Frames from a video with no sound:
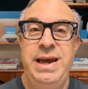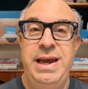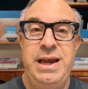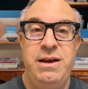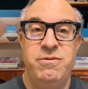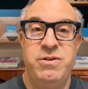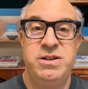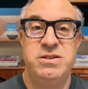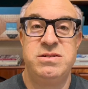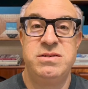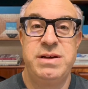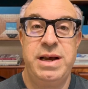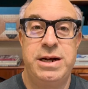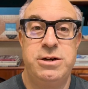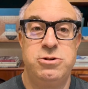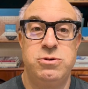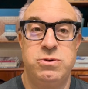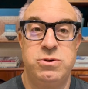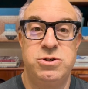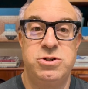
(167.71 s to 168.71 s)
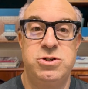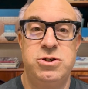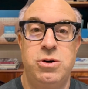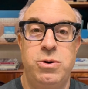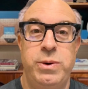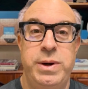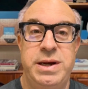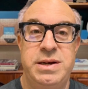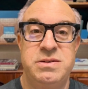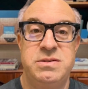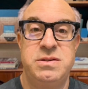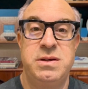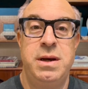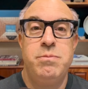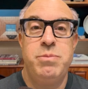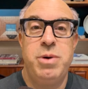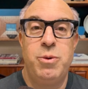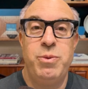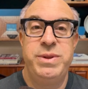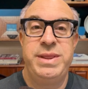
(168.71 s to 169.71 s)
even schedule showings,
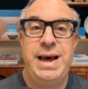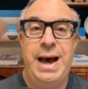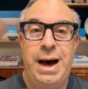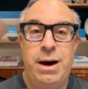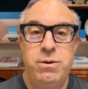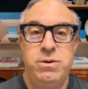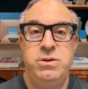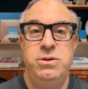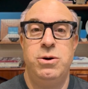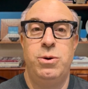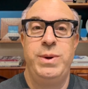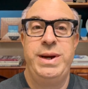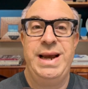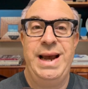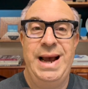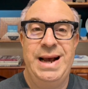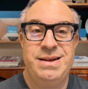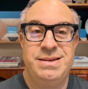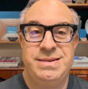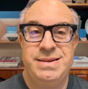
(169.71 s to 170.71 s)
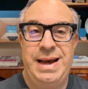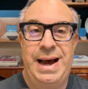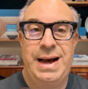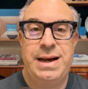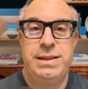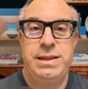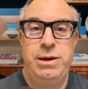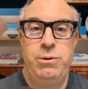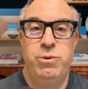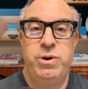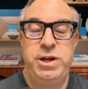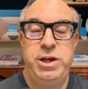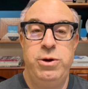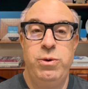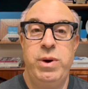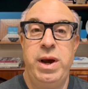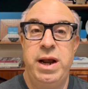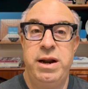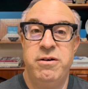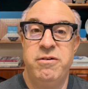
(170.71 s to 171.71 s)
but without knowing exactly what
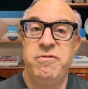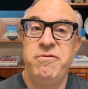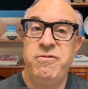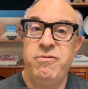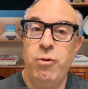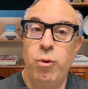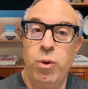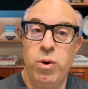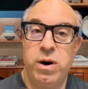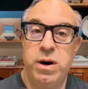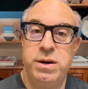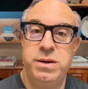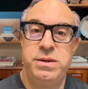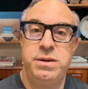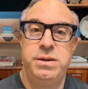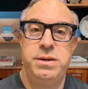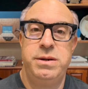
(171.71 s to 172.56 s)
you can afford,